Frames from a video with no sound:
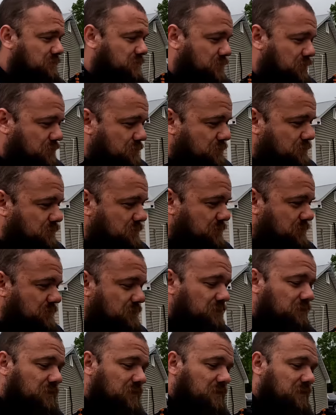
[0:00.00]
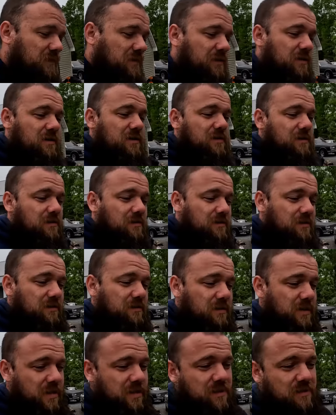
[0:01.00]
So
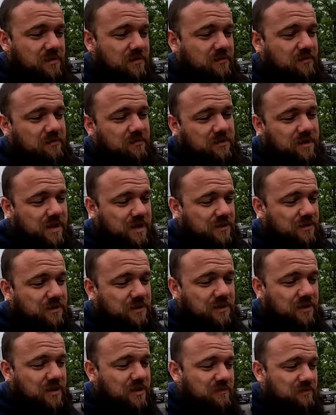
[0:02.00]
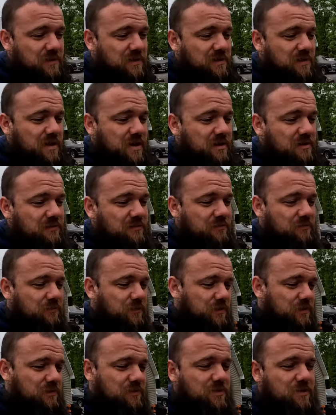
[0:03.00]
they actually gave me that,
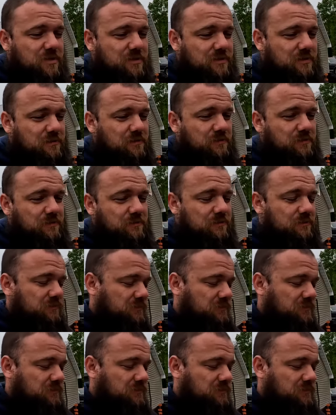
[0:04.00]
which is awesome.